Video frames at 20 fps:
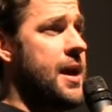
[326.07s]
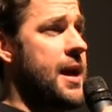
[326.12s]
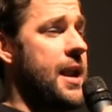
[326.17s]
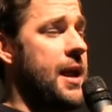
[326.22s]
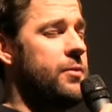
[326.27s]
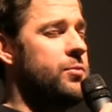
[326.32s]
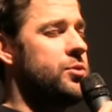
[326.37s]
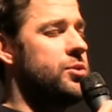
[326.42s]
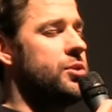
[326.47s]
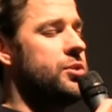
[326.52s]

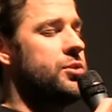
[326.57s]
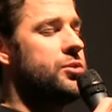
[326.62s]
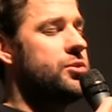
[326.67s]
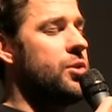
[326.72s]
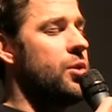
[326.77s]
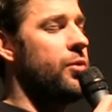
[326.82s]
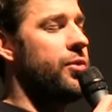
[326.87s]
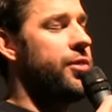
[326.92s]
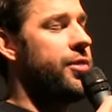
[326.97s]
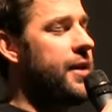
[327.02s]
And I was
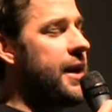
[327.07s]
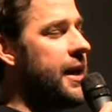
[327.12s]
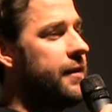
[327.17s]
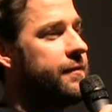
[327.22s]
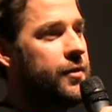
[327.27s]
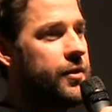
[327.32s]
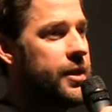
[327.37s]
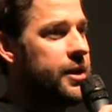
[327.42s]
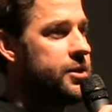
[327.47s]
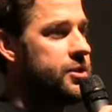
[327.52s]
just so
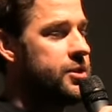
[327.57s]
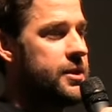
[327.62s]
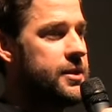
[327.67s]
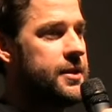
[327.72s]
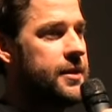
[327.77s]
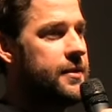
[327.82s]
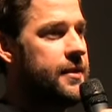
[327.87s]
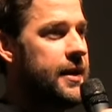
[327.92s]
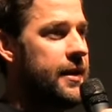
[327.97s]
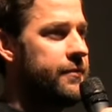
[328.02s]
thankful that
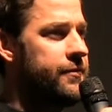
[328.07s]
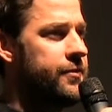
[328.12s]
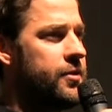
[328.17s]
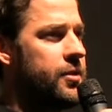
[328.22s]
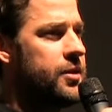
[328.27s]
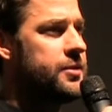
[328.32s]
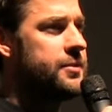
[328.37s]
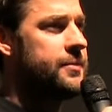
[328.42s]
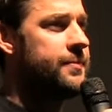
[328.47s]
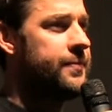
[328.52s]
she did that
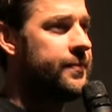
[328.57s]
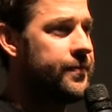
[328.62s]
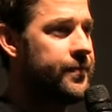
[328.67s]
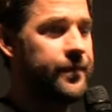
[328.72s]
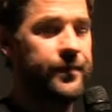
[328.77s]
for us.